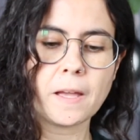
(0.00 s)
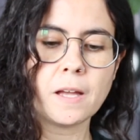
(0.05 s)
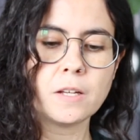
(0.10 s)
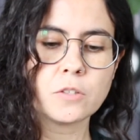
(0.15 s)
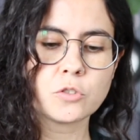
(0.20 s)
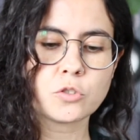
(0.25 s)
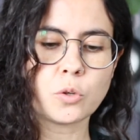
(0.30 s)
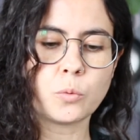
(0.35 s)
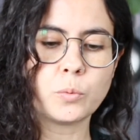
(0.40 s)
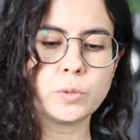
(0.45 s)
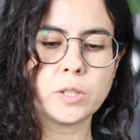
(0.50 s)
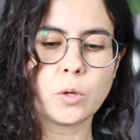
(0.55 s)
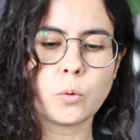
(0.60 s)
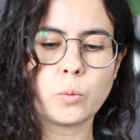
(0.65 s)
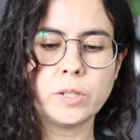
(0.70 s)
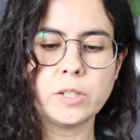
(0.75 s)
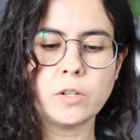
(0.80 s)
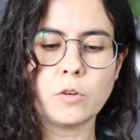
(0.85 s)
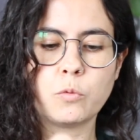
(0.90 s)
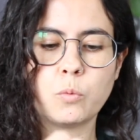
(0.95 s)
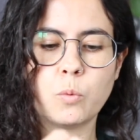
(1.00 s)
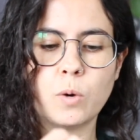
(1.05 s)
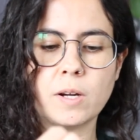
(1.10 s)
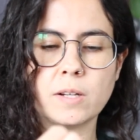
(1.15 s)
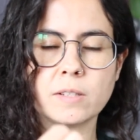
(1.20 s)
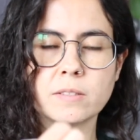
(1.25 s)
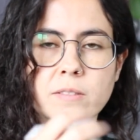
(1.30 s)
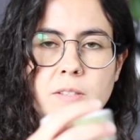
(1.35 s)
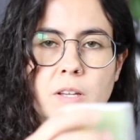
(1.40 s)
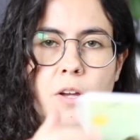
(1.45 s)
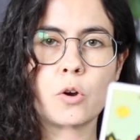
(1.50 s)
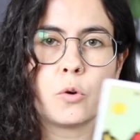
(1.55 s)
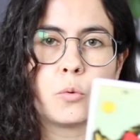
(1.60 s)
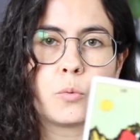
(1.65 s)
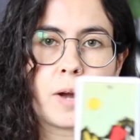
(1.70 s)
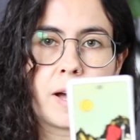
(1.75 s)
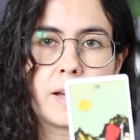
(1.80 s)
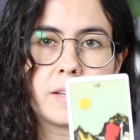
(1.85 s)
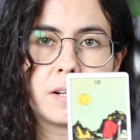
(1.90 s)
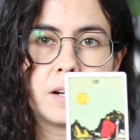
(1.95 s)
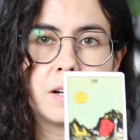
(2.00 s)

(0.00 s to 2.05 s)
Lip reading: So with the Queen of Wands right